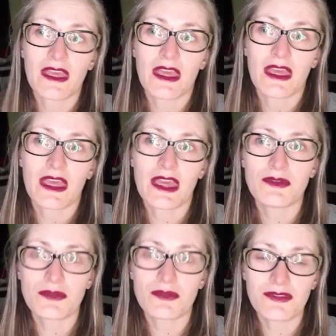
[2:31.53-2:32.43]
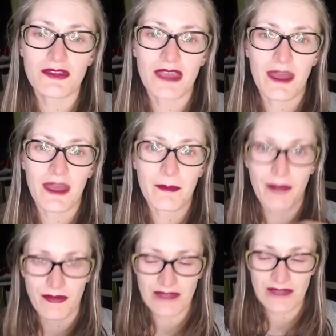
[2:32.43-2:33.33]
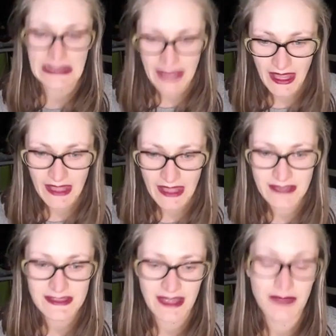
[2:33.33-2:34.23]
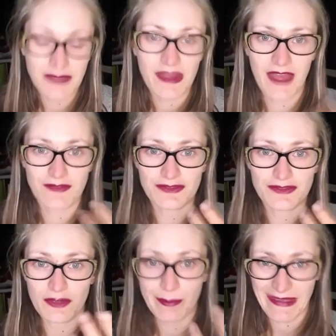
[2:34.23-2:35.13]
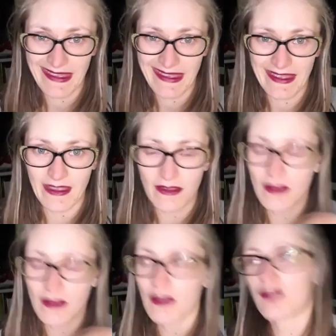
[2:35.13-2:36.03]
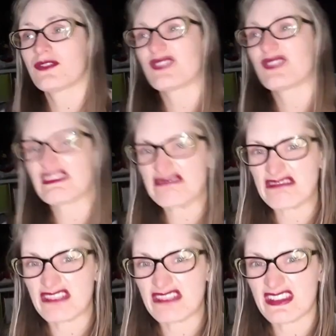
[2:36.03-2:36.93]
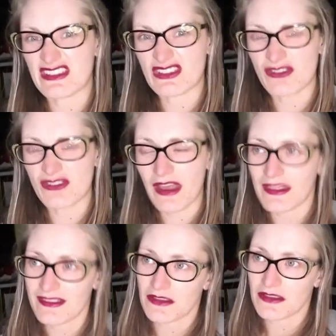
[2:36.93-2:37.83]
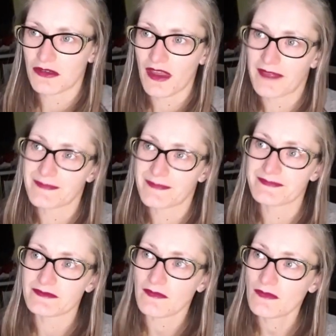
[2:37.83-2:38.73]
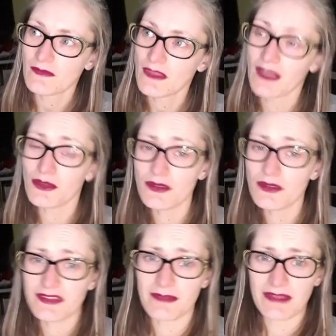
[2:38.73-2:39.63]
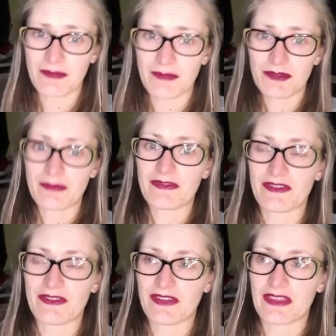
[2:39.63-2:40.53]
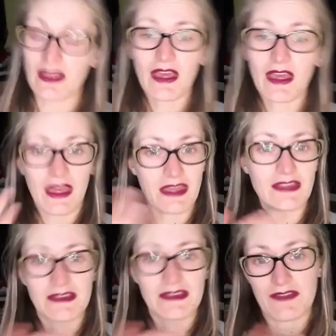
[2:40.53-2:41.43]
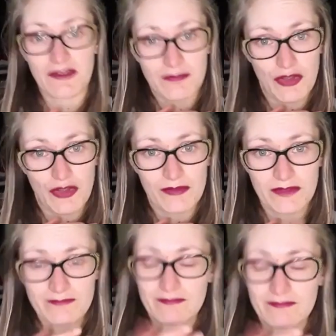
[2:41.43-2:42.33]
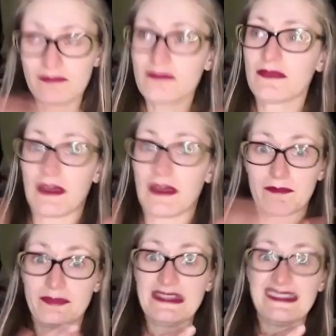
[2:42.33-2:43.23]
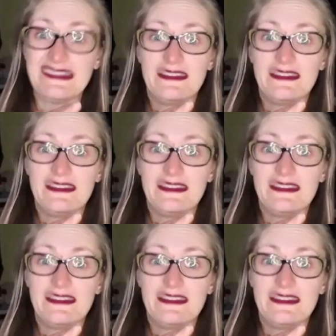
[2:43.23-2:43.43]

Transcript: he would also get puffy legs and he would have trouble peeing. So I was like, oh, this isn't great, And it all stemmed down to the fact that A, he didn't have enough movement, and B,